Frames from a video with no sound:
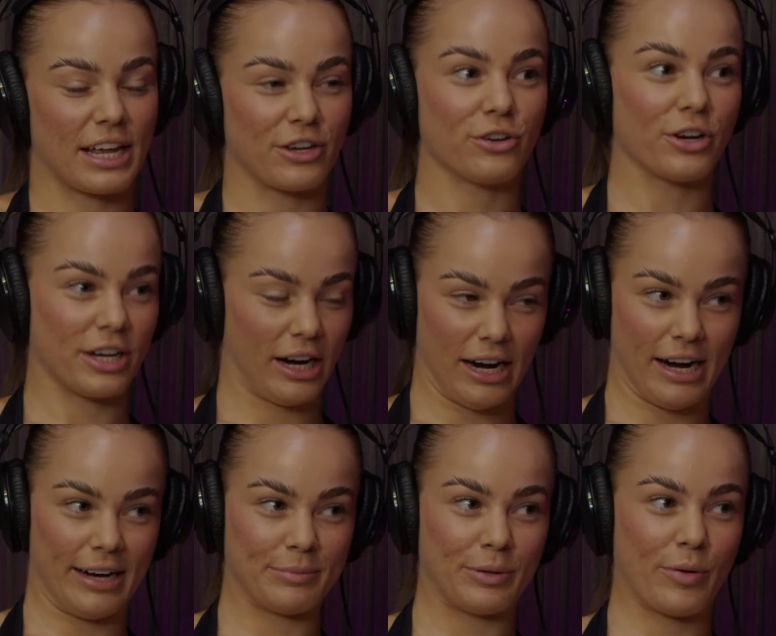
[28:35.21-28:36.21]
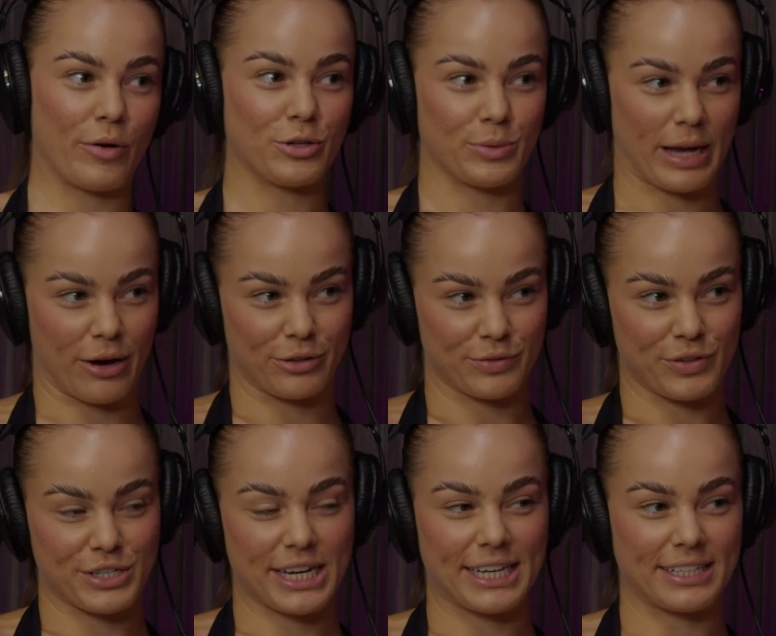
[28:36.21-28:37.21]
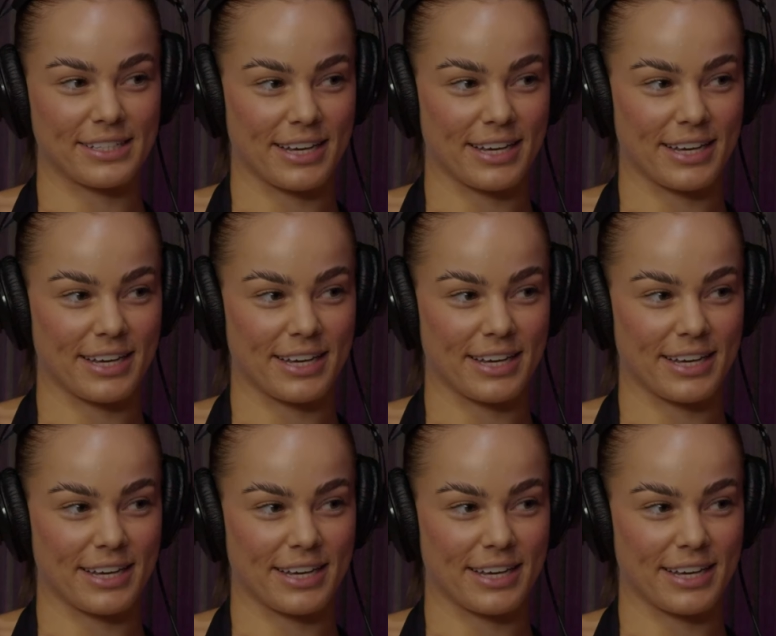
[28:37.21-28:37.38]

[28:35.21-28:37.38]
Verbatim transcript: like you got your car and we were doing our own routines